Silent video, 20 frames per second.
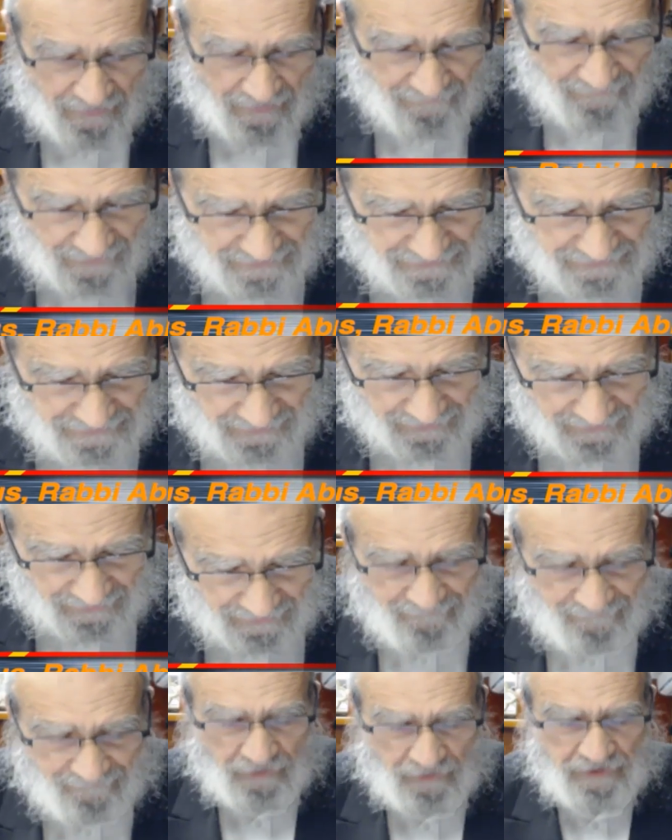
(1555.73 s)
This is the
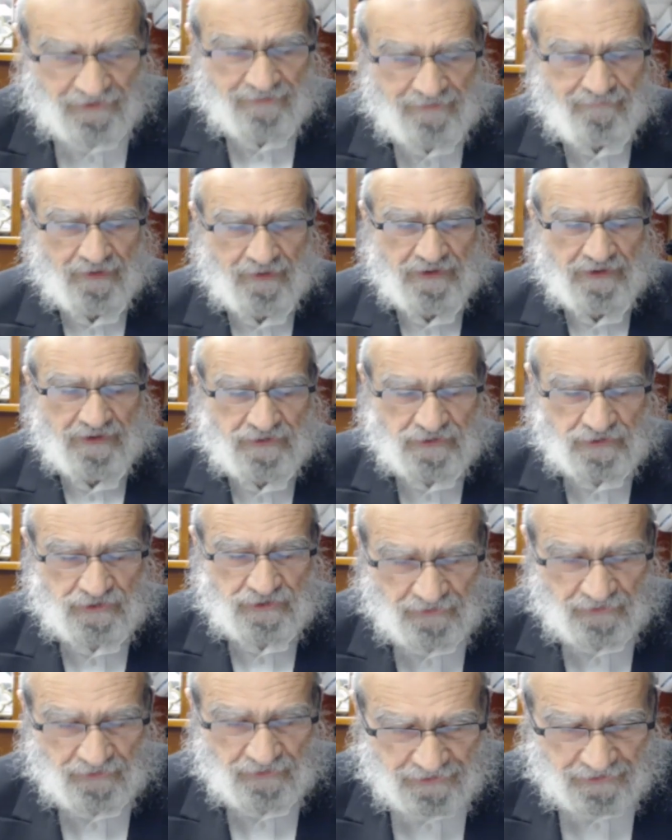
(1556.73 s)
Kavon, the,
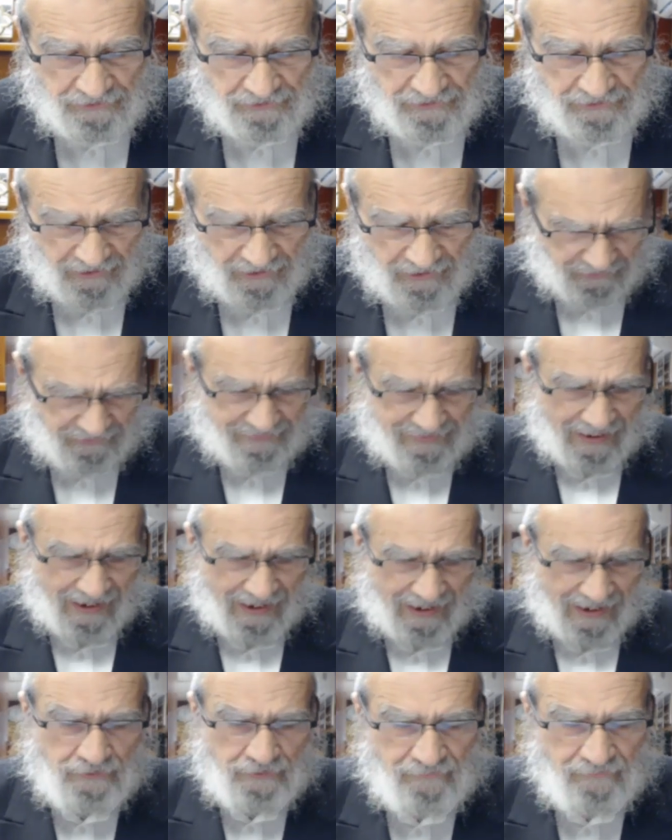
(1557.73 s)
the, the
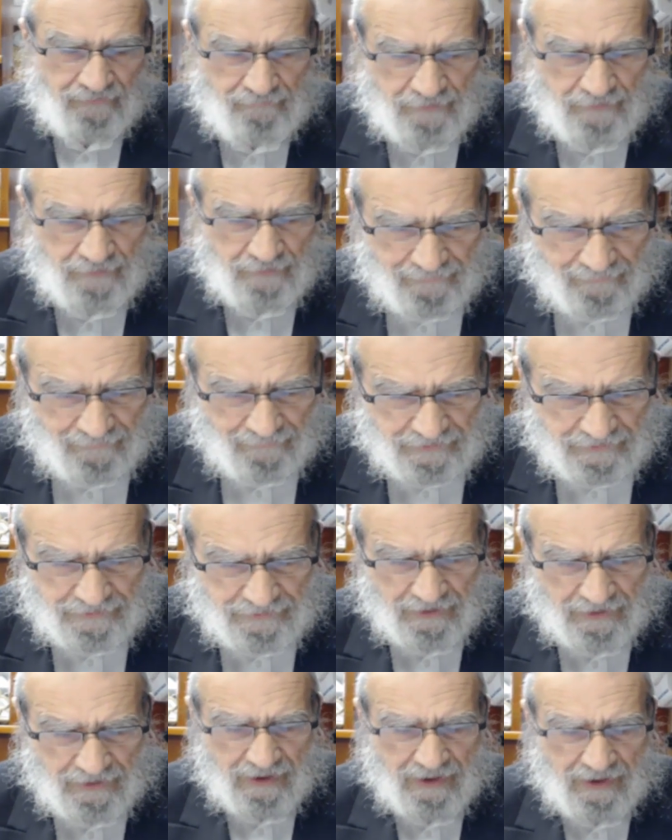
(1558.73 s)
intent of the mitzvahs.